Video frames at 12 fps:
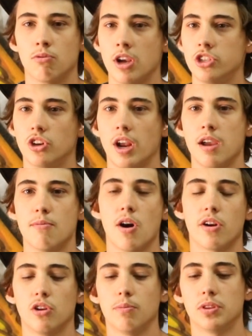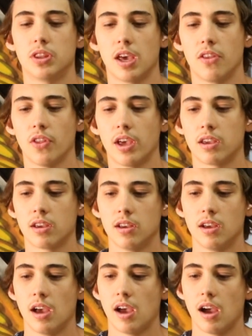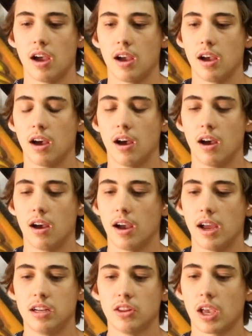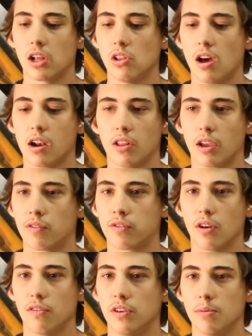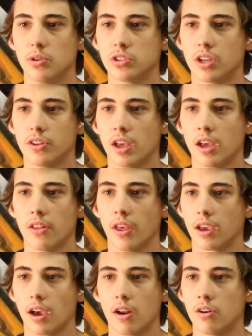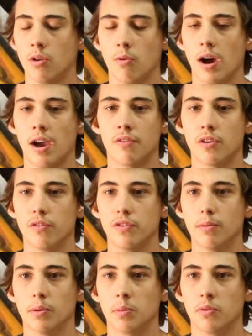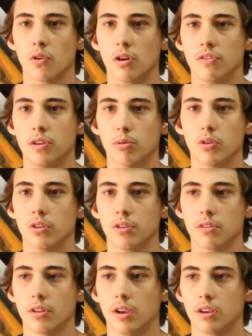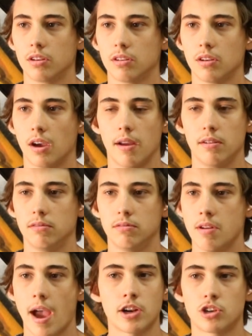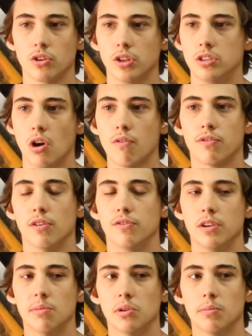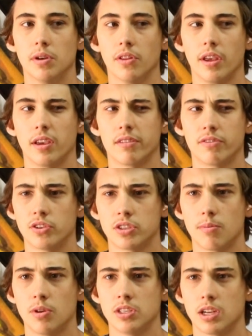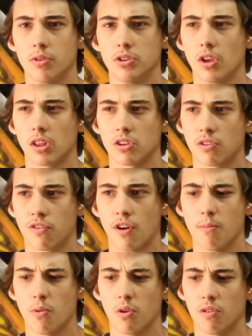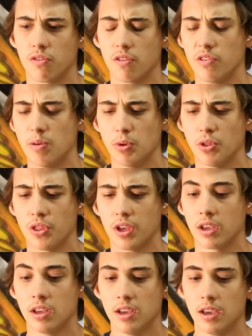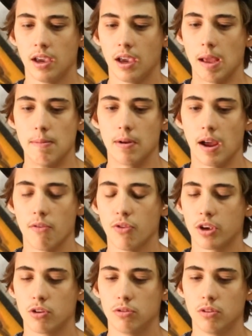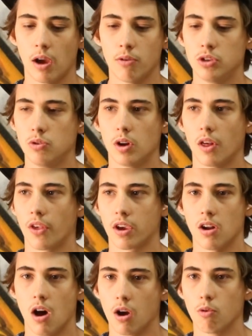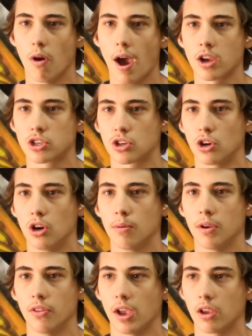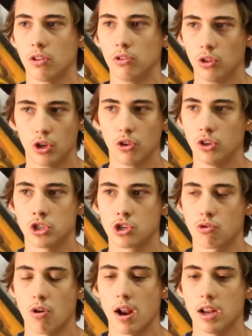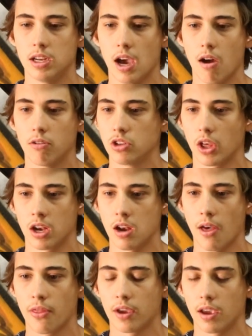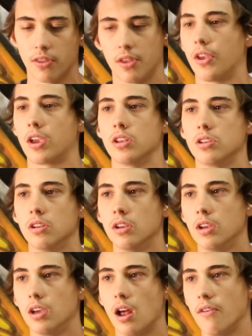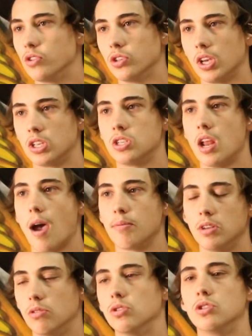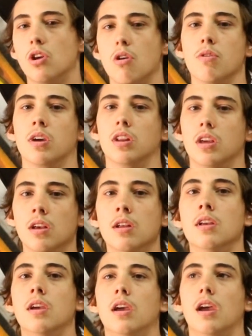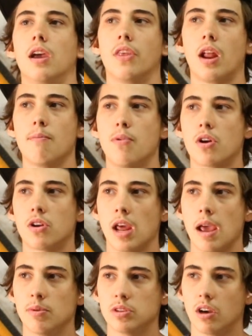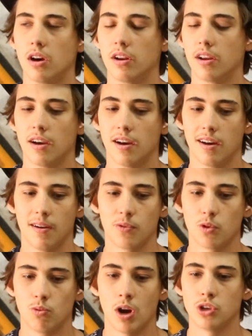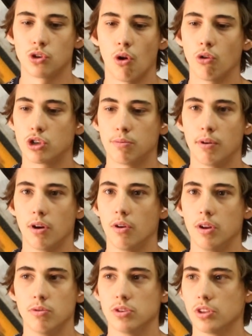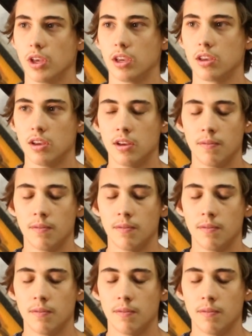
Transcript: a Razor A model, but then like I did like a lot of like front feebles on that. Like I don't know why I front feebled before I feebled. Like I naturally don't front feeble, but like for some reason I would do like this front feeble thing. And I would do it on like an unwaxed curb and like literally just grind it down to like nothing, and then like it obviously like snapped and it was so rickety. And then I bought on Amazon Razor Ultra Pro, and it was like